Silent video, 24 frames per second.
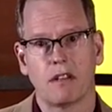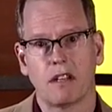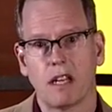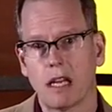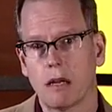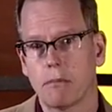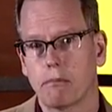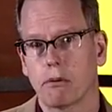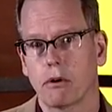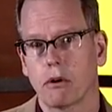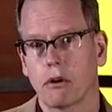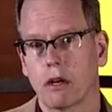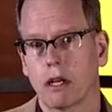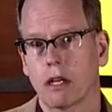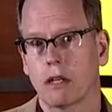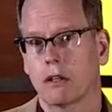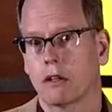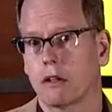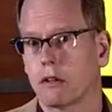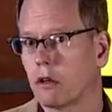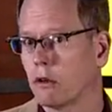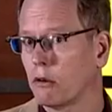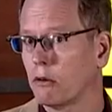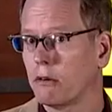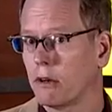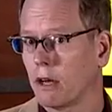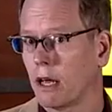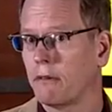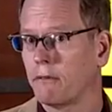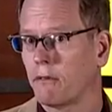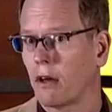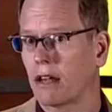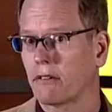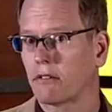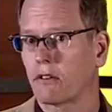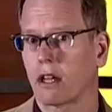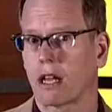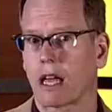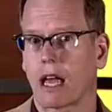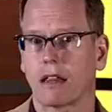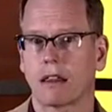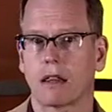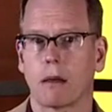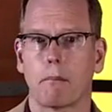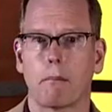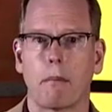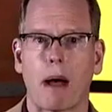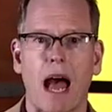deeper into
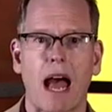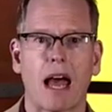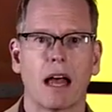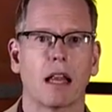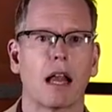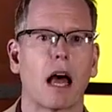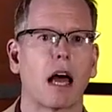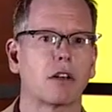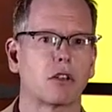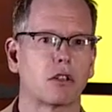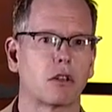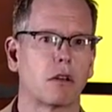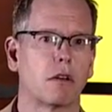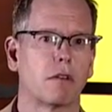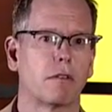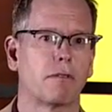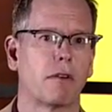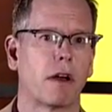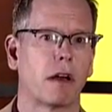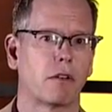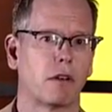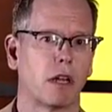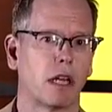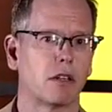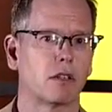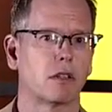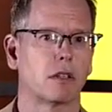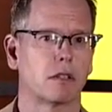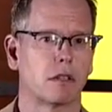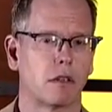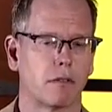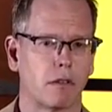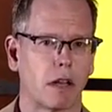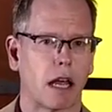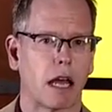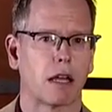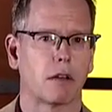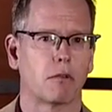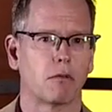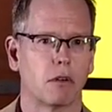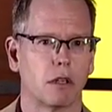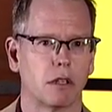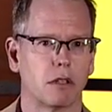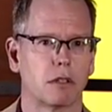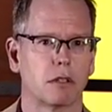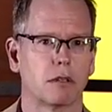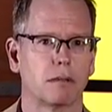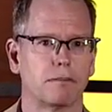investigate the biological foundations of
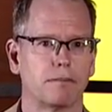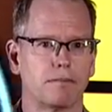language.